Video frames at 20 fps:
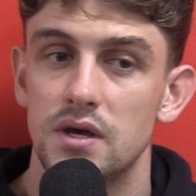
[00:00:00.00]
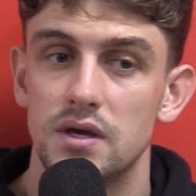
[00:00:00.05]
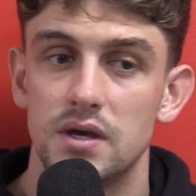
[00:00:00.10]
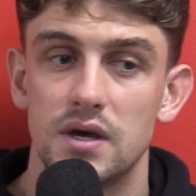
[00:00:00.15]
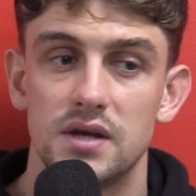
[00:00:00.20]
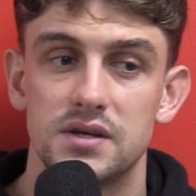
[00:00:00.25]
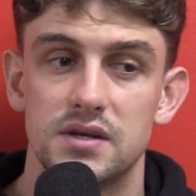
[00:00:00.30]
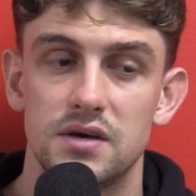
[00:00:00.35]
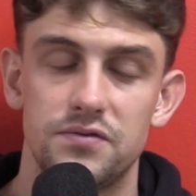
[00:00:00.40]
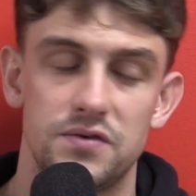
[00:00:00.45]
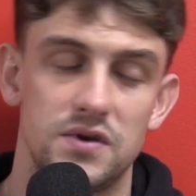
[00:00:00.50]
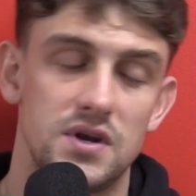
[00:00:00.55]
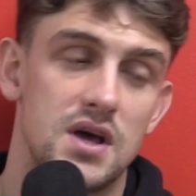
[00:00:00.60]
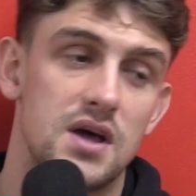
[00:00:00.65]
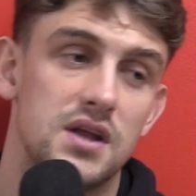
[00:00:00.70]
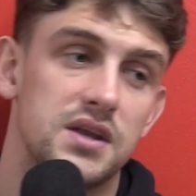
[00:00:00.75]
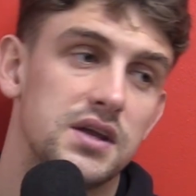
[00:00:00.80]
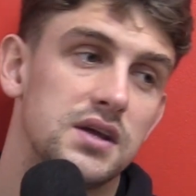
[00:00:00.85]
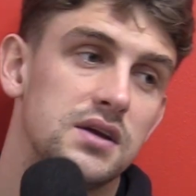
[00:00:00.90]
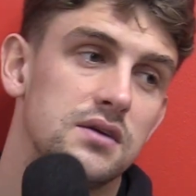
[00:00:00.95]
Yeah,
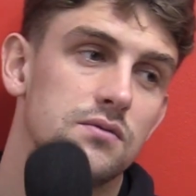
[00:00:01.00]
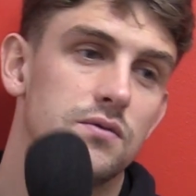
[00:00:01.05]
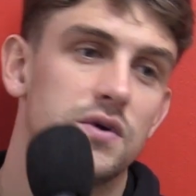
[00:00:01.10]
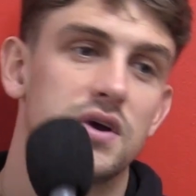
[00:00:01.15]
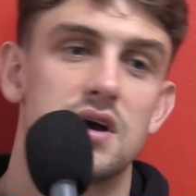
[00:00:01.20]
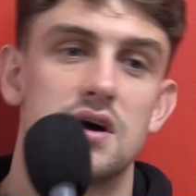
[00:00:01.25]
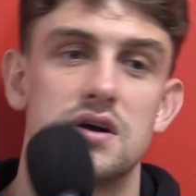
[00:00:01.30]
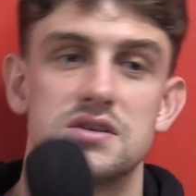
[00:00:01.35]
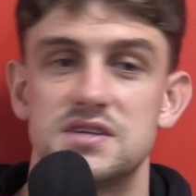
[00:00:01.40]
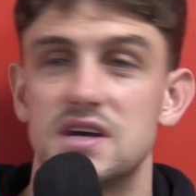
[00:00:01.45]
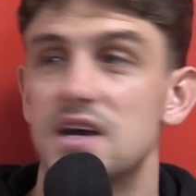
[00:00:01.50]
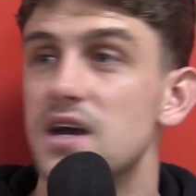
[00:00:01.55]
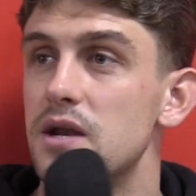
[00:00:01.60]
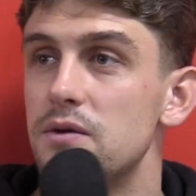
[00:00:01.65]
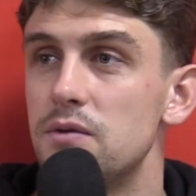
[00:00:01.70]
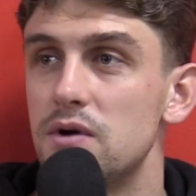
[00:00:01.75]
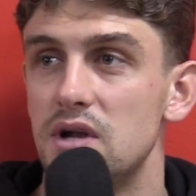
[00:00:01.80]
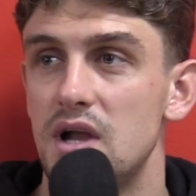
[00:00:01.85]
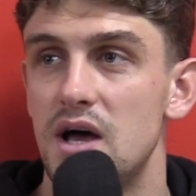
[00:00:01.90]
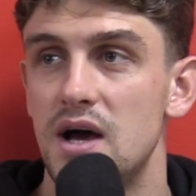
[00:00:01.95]
definitely. I think we can't take
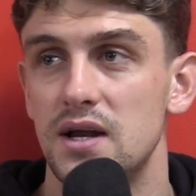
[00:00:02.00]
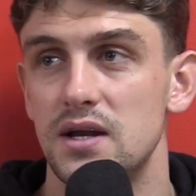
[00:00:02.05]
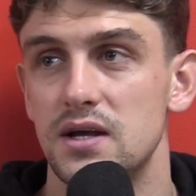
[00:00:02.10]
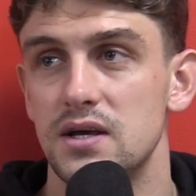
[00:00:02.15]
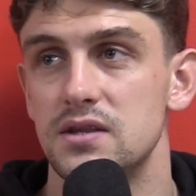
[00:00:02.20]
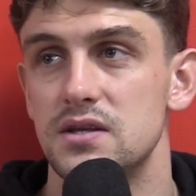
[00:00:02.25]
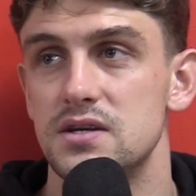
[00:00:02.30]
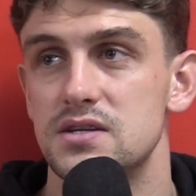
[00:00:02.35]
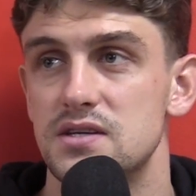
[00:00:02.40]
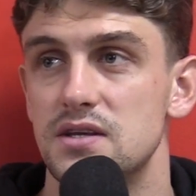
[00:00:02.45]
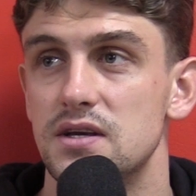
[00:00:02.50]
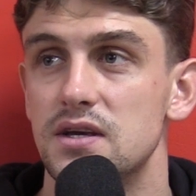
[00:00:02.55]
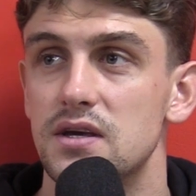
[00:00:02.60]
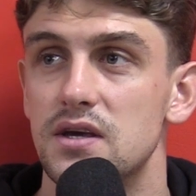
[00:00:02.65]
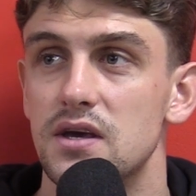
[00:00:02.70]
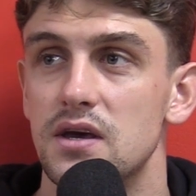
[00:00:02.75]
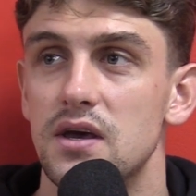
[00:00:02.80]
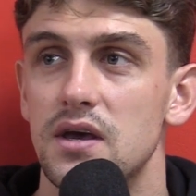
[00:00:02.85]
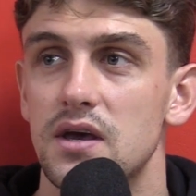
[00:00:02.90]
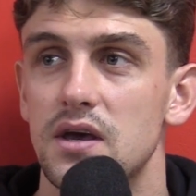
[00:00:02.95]
anyone lightly in this
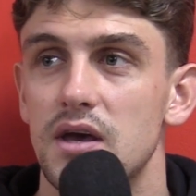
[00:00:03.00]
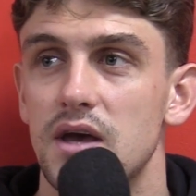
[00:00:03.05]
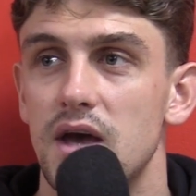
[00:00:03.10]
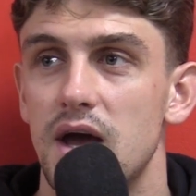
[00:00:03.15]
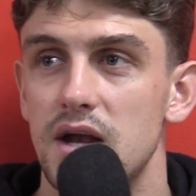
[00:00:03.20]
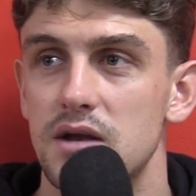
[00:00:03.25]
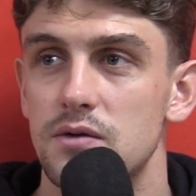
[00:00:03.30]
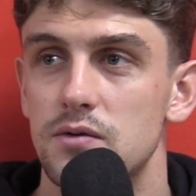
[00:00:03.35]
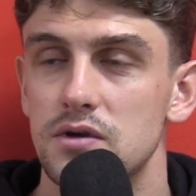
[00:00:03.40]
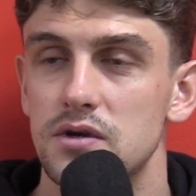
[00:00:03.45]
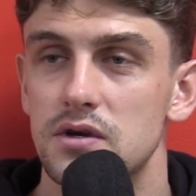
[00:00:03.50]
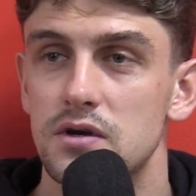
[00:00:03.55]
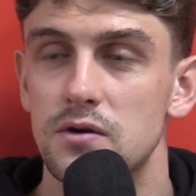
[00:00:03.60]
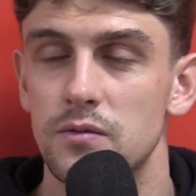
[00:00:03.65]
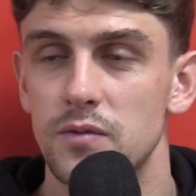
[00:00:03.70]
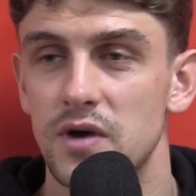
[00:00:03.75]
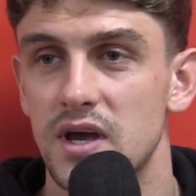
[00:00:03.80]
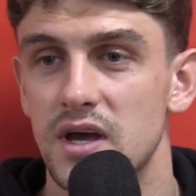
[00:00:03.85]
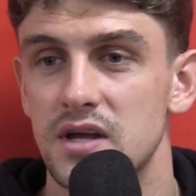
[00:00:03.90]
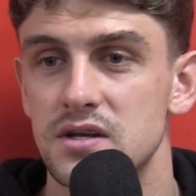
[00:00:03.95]
league. Anyone you
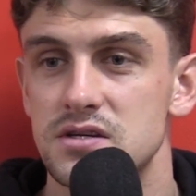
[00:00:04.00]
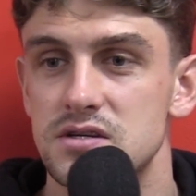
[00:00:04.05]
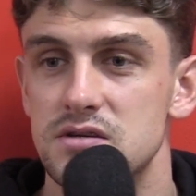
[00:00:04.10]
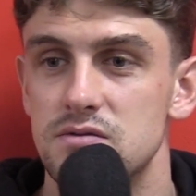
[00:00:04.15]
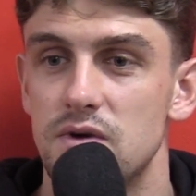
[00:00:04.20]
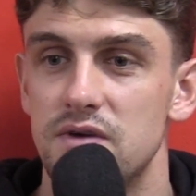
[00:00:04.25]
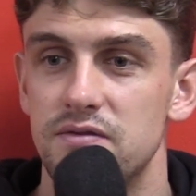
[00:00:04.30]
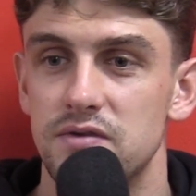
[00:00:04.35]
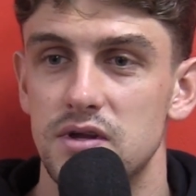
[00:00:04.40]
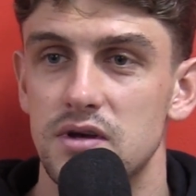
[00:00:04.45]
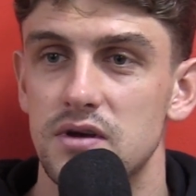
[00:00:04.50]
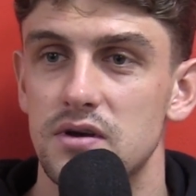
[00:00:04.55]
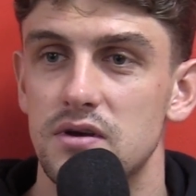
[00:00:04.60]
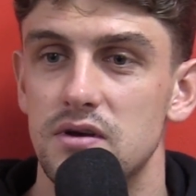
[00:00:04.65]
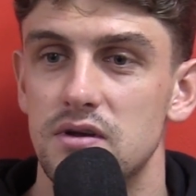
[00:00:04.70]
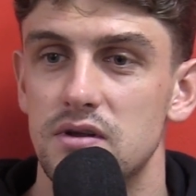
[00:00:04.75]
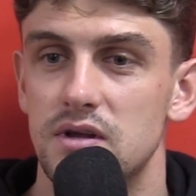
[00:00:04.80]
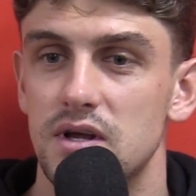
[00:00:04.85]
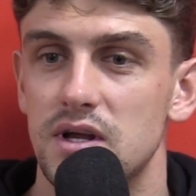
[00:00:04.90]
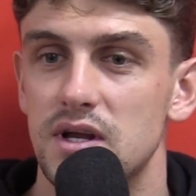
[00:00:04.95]
come against,
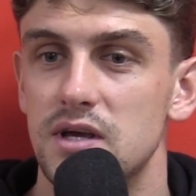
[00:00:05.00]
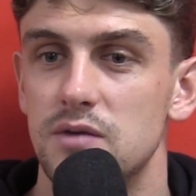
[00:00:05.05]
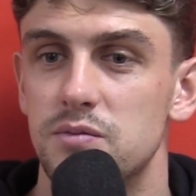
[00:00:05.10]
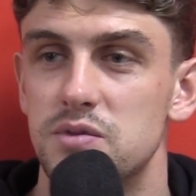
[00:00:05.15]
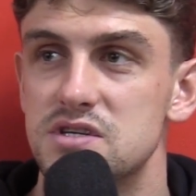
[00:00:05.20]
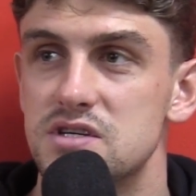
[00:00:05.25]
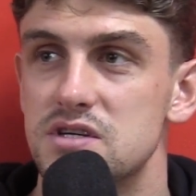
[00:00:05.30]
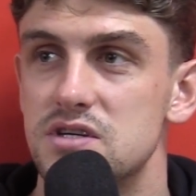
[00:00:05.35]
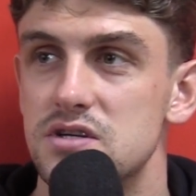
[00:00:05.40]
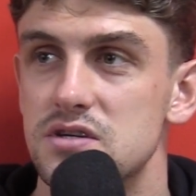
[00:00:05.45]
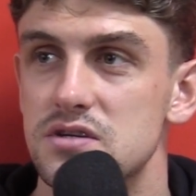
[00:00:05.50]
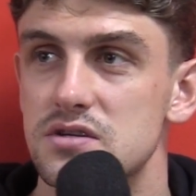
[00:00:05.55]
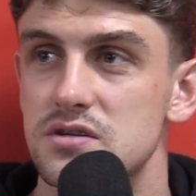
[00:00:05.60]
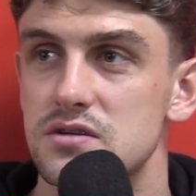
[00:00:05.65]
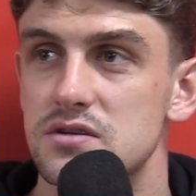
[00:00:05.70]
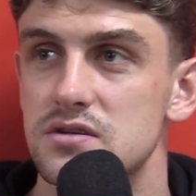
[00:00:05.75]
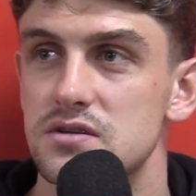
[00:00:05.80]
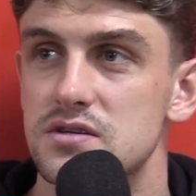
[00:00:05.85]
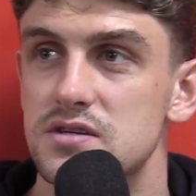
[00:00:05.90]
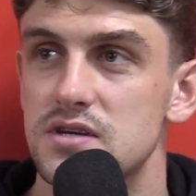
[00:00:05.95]
whether their league
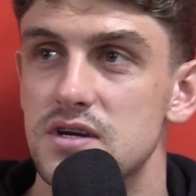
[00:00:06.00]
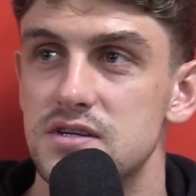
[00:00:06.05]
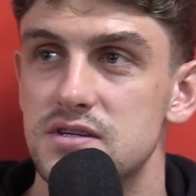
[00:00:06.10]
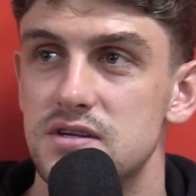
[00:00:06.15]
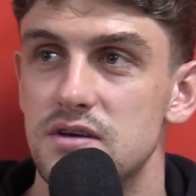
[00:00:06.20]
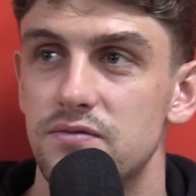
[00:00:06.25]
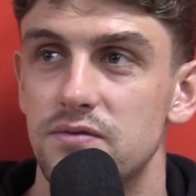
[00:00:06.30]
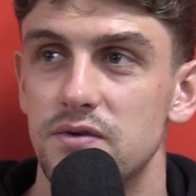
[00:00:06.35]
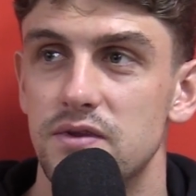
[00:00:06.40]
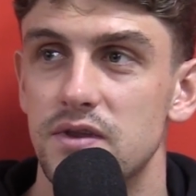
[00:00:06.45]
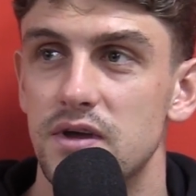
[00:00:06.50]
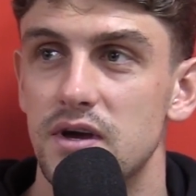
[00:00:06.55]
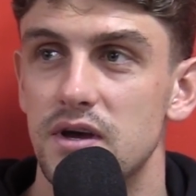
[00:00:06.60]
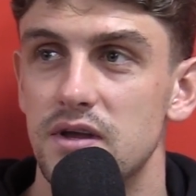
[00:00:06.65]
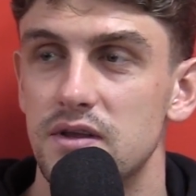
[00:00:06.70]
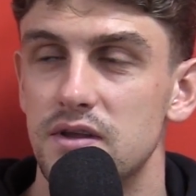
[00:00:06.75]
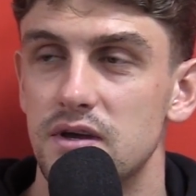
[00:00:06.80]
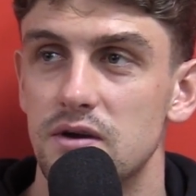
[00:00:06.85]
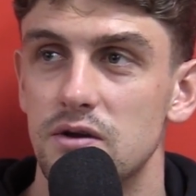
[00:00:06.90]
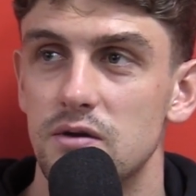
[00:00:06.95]
position says different,
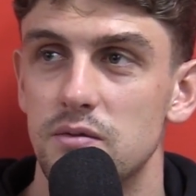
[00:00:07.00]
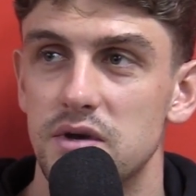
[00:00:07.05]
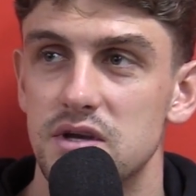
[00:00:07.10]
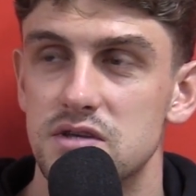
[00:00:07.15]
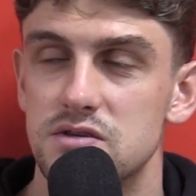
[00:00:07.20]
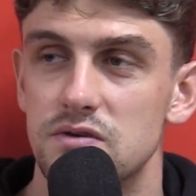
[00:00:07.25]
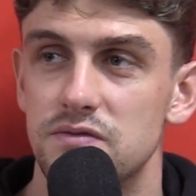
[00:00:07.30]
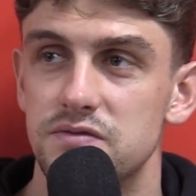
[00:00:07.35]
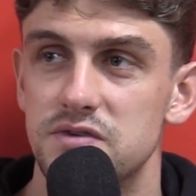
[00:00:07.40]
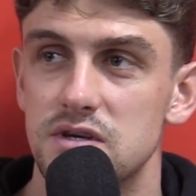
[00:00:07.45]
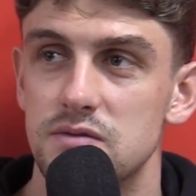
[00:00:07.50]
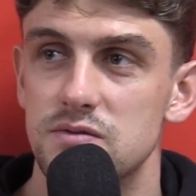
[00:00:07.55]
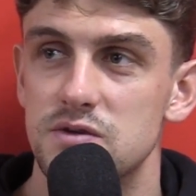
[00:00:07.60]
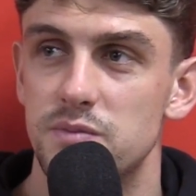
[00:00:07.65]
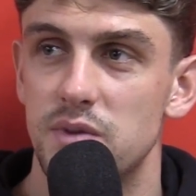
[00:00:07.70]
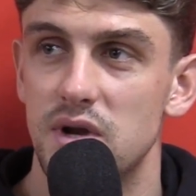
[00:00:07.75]
they're going to be a tough team to